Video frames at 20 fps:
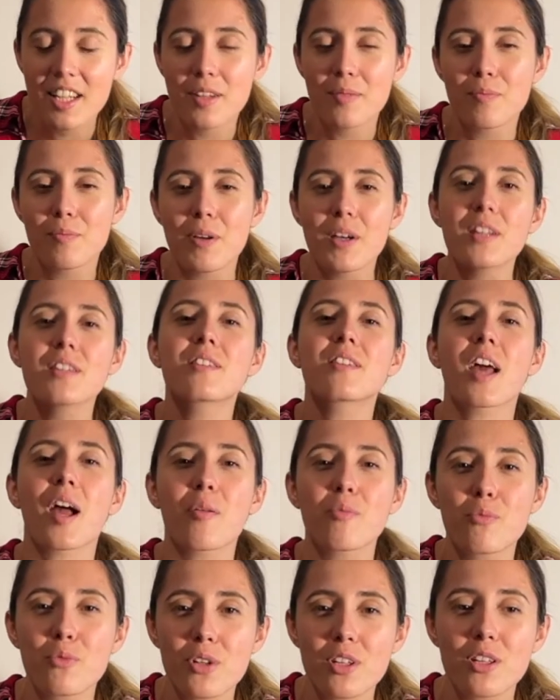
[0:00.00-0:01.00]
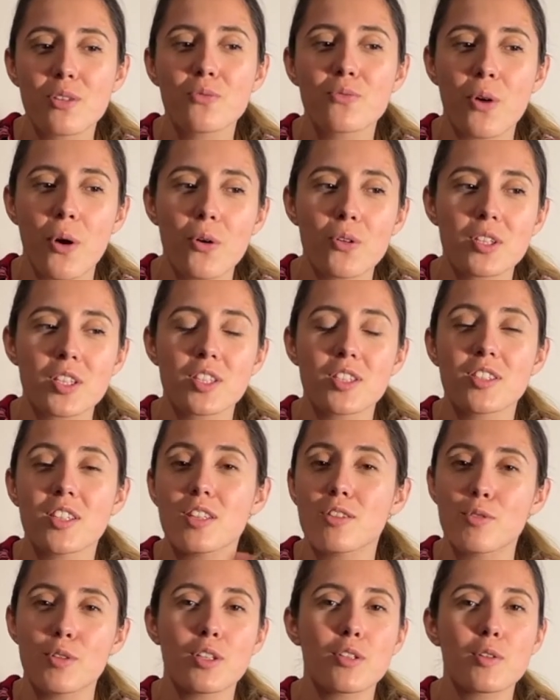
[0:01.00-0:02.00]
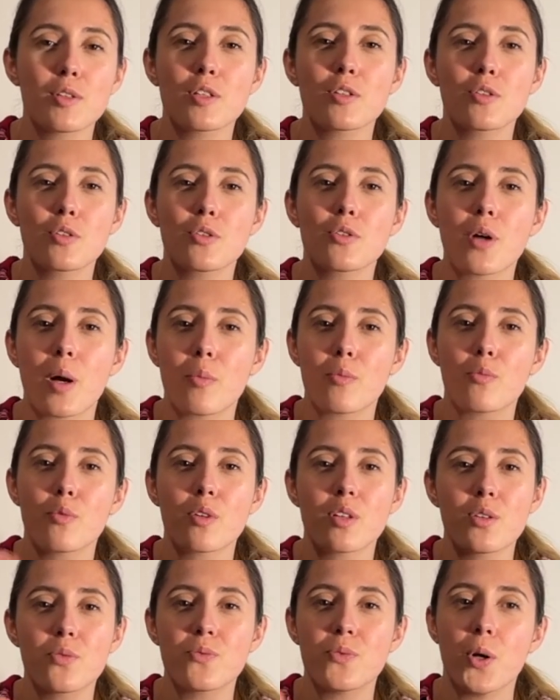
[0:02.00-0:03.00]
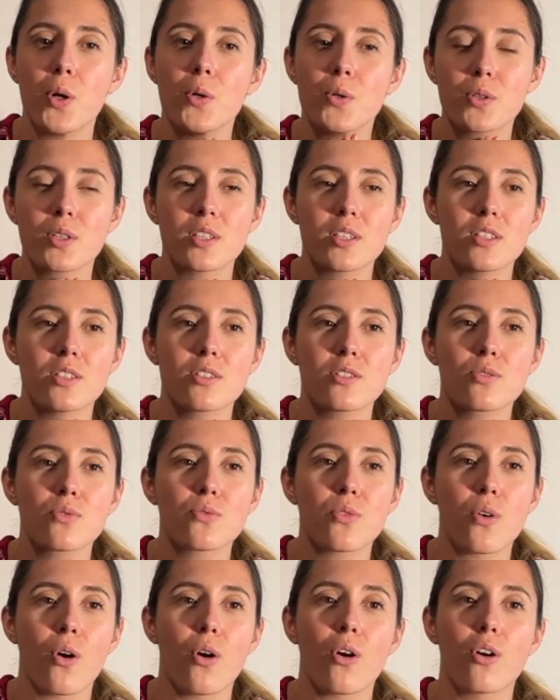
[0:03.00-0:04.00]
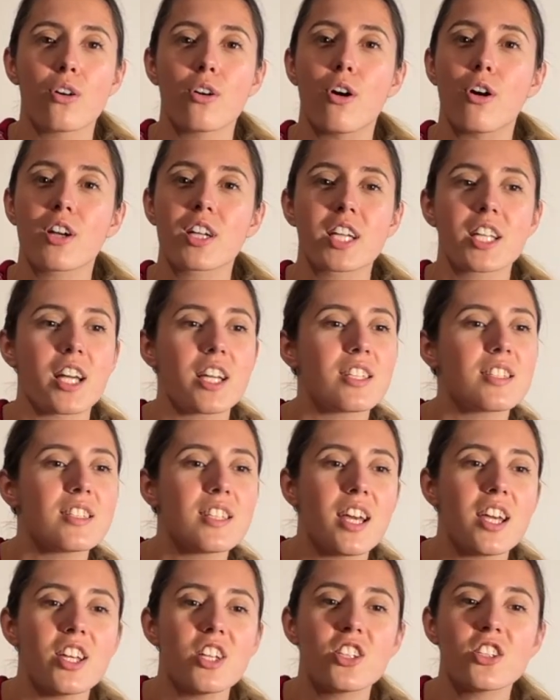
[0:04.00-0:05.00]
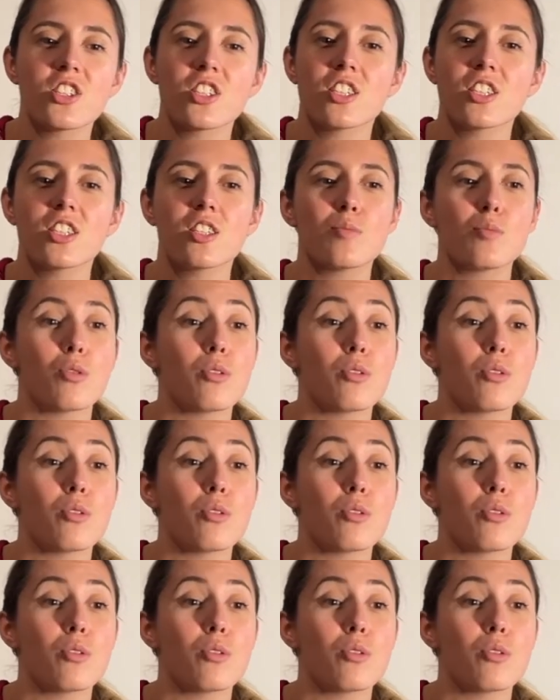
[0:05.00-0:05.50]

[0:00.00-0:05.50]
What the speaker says: But I'm really focused. 2022, I'm really focused for organization,